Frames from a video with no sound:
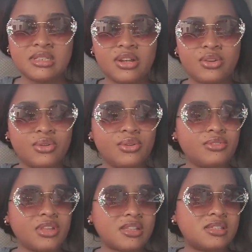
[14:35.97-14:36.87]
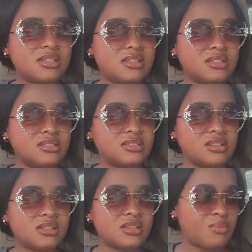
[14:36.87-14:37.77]
I don't know
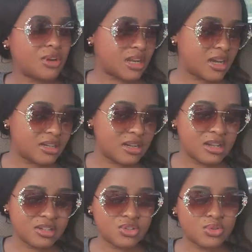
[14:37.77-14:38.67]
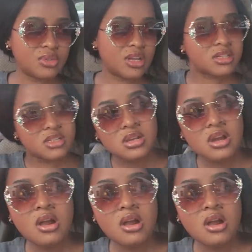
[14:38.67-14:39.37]
if someone can relate to that.